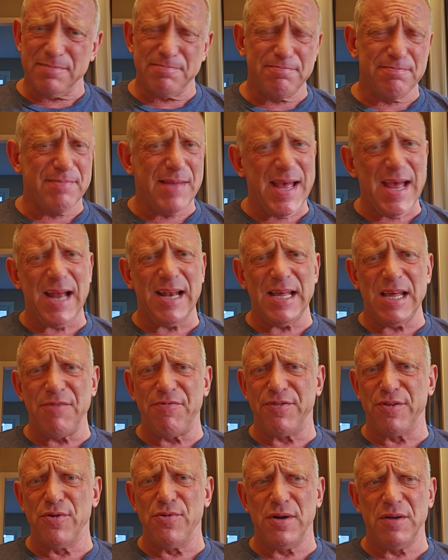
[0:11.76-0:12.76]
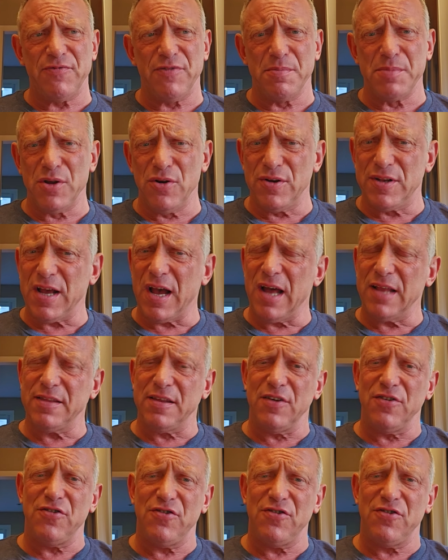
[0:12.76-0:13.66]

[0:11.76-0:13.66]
Man, he flew in from Utah to